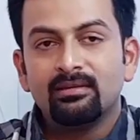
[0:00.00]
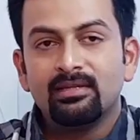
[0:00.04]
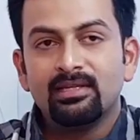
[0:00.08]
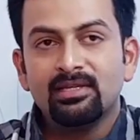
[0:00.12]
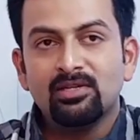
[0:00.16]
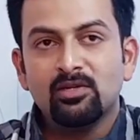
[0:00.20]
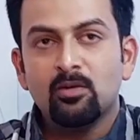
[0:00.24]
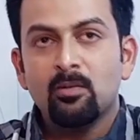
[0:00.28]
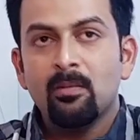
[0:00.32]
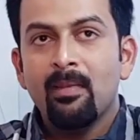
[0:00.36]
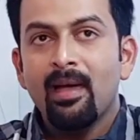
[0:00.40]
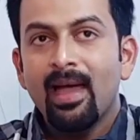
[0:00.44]

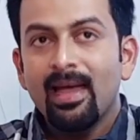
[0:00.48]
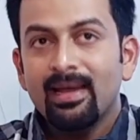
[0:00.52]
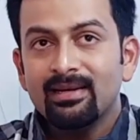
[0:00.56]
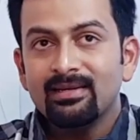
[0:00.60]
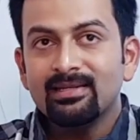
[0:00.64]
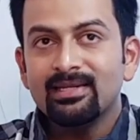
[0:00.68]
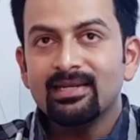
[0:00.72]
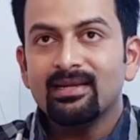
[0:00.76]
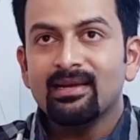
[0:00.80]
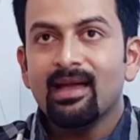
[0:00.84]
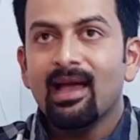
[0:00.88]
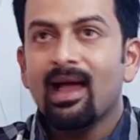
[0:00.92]
The
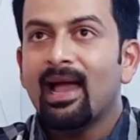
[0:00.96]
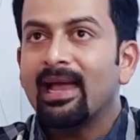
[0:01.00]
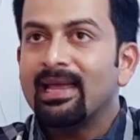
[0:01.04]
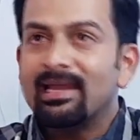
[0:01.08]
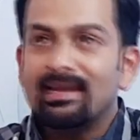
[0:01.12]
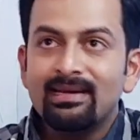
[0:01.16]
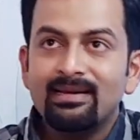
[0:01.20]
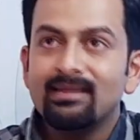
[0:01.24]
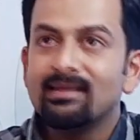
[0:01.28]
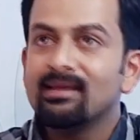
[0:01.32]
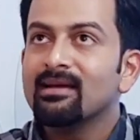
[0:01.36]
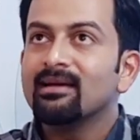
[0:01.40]
romantic
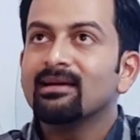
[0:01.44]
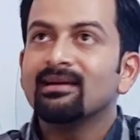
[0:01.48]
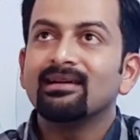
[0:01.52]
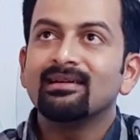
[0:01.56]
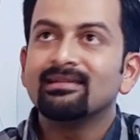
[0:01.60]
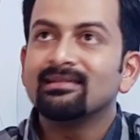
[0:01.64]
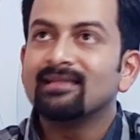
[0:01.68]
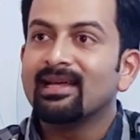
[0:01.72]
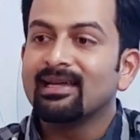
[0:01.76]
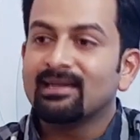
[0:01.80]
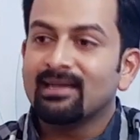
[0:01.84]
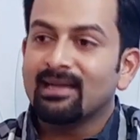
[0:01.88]
idea
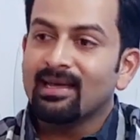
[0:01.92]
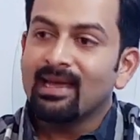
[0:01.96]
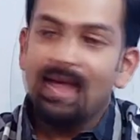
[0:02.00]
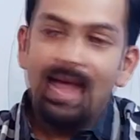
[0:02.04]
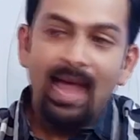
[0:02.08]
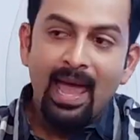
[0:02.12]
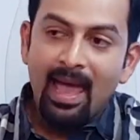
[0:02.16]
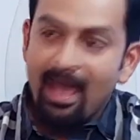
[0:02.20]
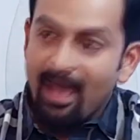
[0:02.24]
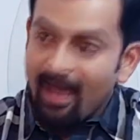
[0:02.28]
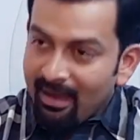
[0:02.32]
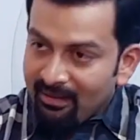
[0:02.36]
that I
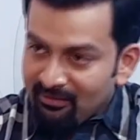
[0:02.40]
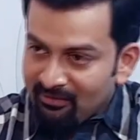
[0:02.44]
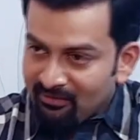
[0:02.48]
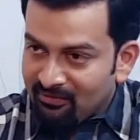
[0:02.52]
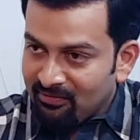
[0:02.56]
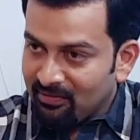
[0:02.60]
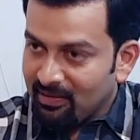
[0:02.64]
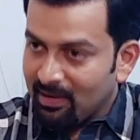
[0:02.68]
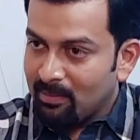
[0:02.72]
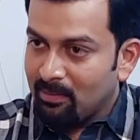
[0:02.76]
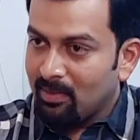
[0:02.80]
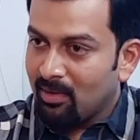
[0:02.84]

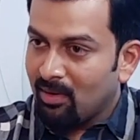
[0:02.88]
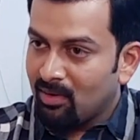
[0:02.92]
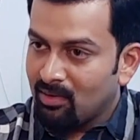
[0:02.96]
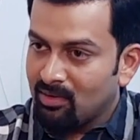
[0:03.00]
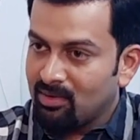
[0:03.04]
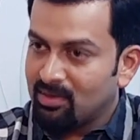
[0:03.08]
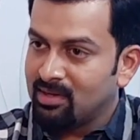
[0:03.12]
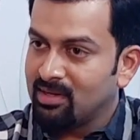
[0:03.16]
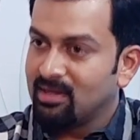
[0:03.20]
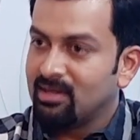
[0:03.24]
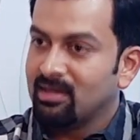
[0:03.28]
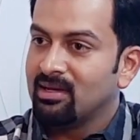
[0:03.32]
have
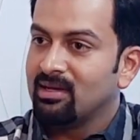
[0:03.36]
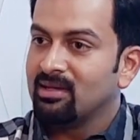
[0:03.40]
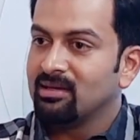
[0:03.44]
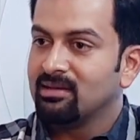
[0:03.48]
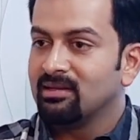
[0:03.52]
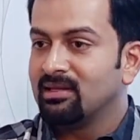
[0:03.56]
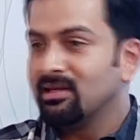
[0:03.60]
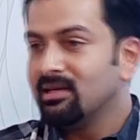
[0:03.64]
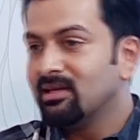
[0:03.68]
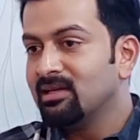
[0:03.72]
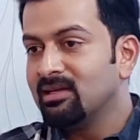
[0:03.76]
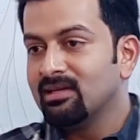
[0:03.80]
about
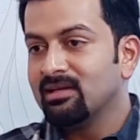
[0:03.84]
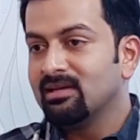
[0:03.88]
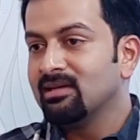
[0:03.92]
the